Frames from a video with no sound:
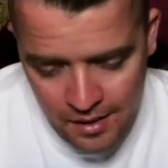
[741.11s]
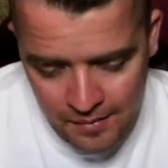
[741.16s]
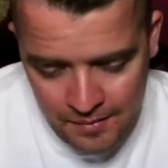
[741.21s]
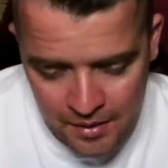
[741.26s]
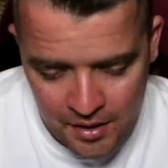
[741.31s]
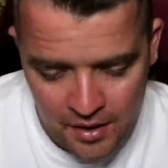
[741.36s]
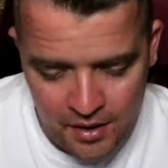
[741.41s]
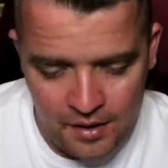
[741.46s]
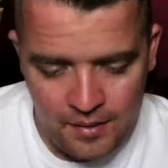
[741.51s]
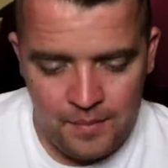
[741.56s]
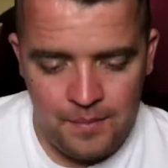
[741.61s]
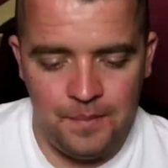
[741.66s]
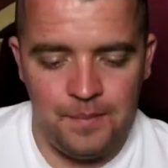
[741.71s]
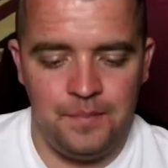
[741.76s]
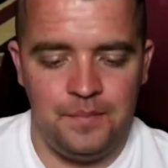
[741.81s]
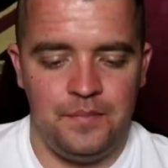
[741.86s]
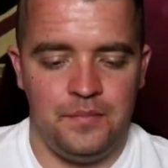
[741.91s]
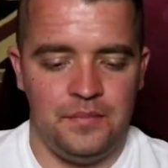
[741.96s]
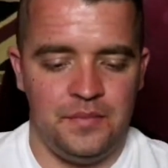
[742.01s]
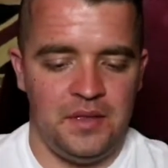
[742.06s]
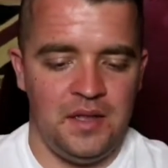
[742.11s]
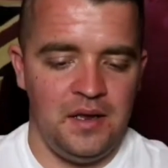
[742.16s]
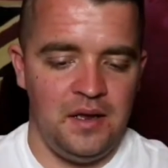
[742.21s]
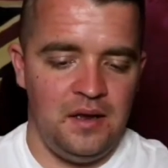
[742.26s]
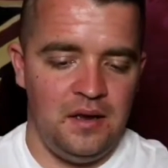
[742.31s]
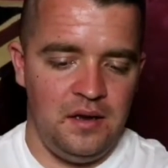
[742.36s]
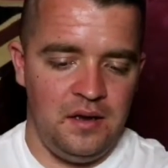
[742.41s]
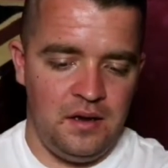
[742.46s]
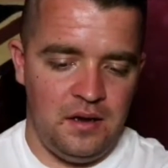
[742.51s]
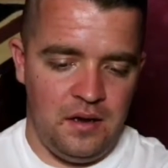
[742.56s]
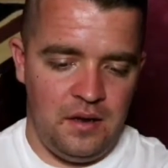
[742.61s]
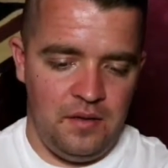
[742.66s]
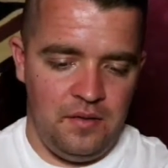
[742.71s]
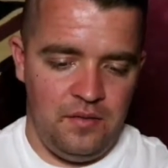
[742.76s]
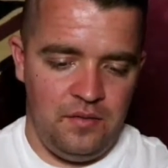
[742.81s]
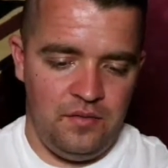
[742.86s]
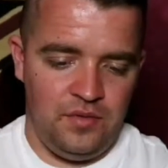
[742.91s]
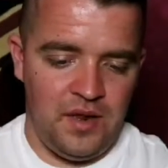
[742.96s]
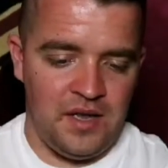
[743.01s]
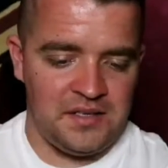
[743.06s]
But the
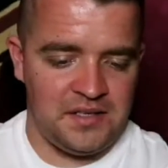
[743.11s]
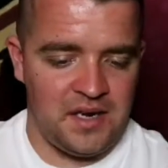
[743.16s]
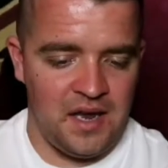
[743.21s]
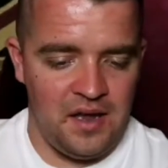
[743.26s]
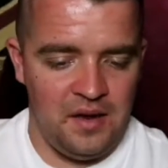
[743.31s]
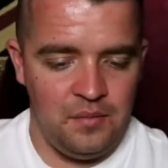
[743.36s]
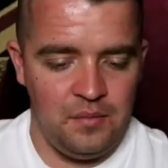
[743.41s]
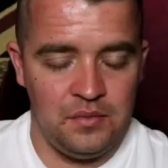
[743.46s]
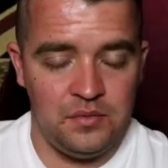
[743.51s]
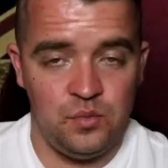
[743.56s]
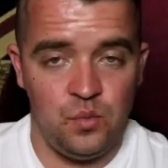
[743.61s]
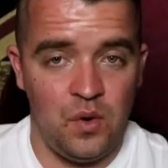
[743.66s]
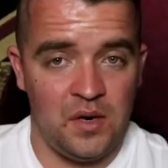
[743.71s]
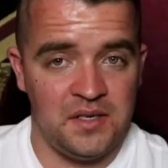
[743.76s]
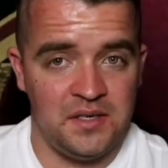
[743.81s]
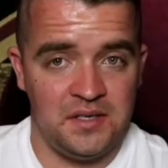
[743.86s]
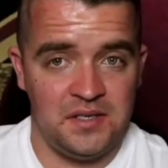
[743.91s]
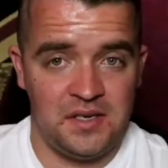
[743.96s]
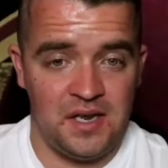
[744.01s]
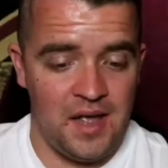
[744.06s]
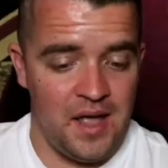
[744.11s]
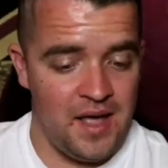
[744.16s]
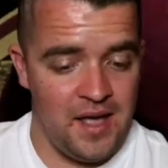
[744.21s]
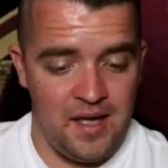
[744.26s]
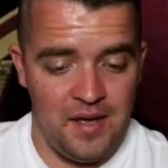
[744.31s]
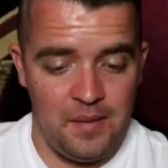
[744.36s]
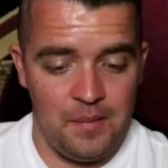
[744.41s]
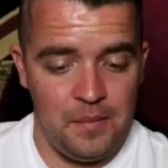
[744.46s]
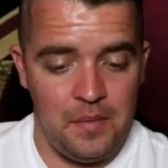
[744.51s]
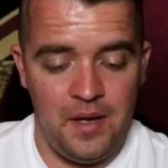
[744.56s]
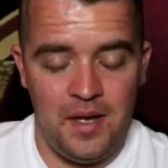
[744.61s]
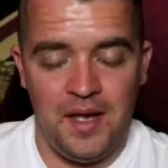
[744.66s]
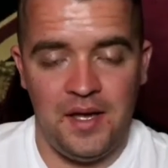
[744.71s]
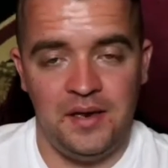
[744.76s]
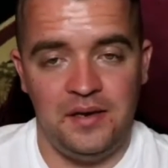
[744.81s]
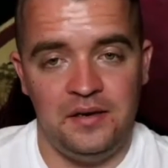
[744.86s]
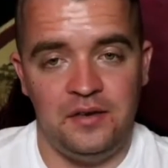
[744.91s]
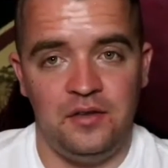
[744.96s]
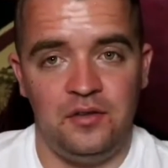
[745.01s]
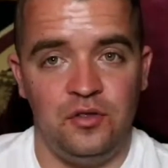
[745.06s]
next game's West Ham
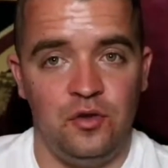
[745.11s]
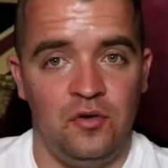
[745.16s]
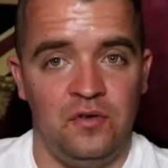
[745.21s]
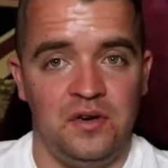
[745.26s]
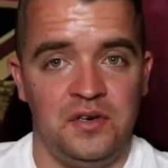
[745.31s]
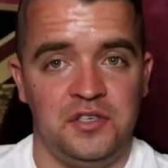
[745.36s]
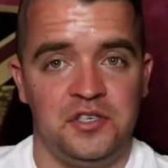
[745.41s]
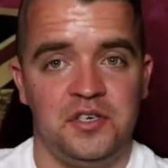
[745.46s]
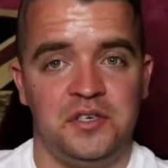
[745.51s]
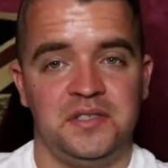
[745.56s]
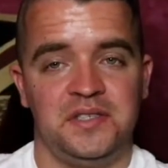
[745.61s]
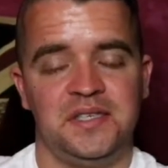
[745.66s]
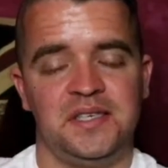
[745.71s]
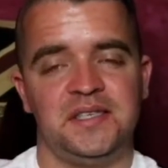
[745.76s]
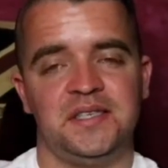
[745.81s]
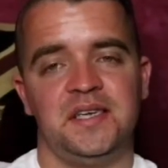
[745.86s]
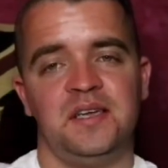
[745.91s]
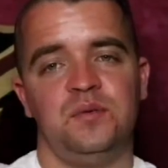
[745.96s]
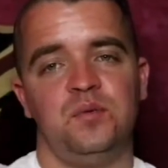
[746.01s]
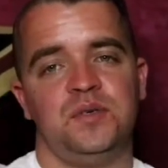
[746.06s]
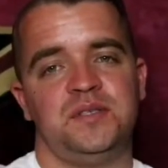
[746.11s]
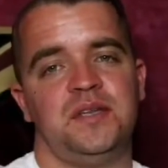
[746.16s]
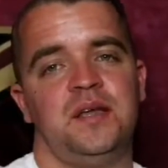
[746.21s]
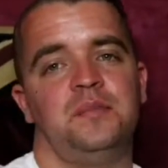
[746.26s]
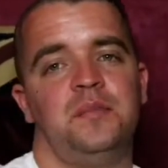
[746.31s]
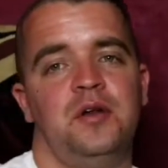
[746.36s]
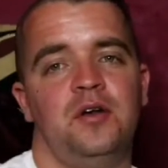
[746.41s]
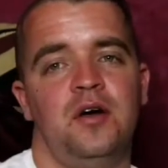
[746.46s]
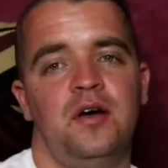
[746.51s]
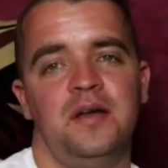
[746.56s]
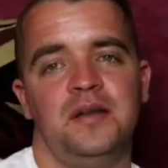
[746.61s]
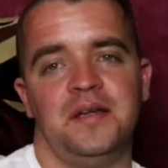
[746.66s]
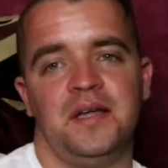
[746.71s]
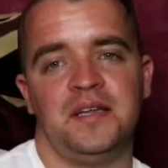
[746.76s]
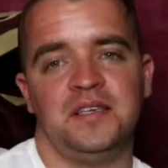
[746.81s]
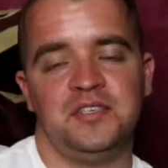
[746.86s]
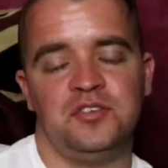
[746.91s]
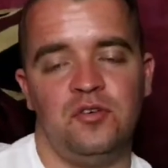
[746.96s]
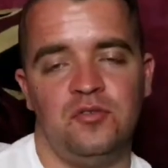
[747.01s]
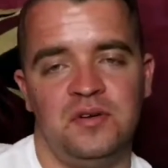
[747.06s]
and Norwich City. West Ham United
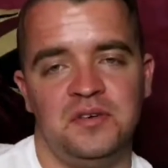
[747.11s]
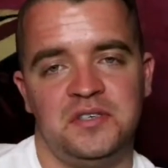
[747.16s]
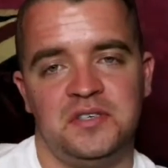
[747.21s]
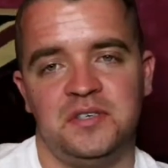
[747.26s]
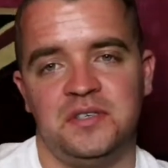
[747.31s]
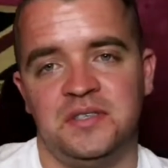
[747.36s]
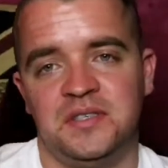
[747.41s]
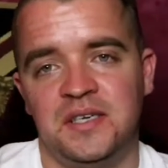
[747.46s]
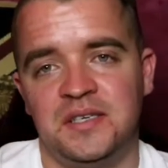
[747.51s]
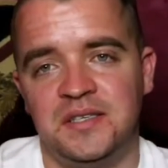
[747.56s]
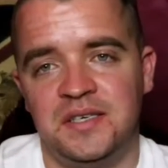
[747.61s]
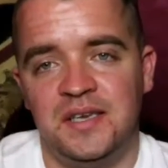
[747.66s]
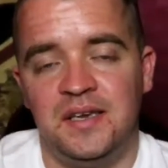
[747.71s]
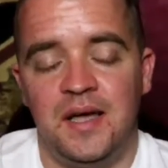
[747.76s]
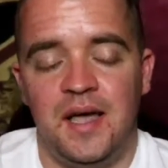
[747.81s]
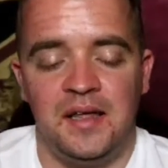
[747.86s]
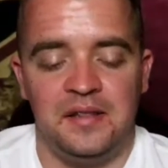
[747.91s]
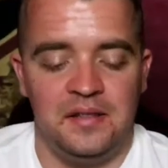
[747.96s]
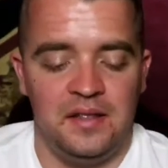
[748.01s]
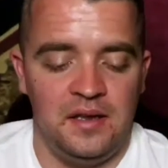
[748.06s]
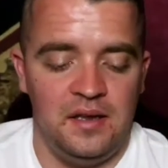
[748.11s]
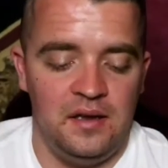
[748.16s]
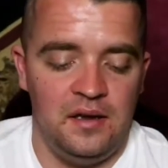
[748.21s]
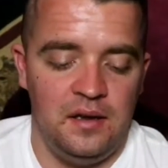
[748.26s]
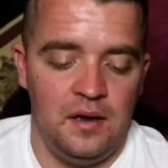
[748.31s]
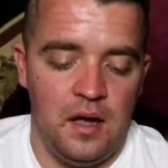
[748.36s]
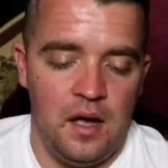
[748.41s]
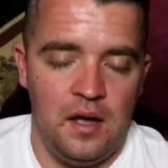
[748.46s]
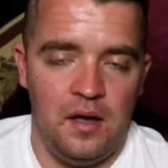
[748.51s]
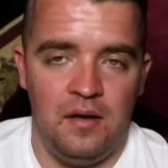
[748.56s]
against Norwich City at the,